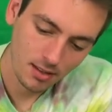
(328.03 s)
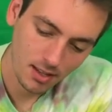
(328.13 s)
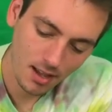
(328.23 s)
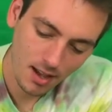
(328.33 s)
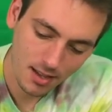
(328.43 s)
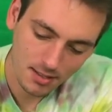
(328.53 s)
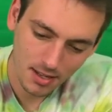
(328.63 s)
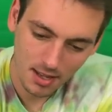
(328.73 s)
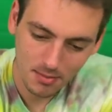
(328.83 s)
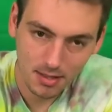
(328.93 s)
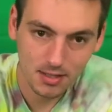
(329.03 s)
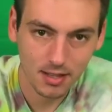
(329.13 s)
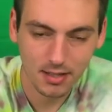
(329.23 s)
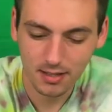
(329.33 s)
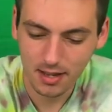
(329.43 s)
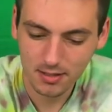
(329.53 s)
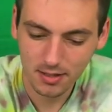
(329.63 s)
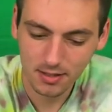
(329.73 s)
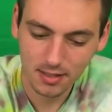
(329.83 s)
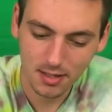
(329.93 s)
he got his name because as you
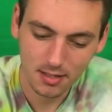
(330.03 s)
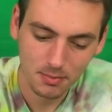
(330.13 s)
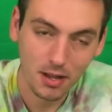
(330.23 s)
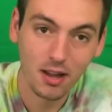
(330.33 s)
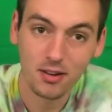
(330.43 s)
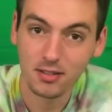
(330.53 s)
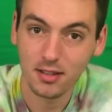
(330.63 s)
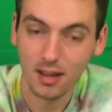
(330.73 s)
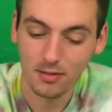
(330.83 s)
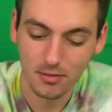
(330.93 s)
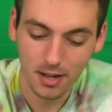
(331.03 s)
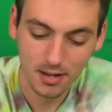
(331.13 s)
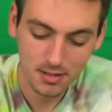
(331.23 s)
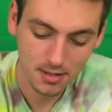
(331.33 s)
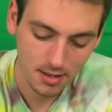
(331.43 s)
can see, his pattern is kind of reddish.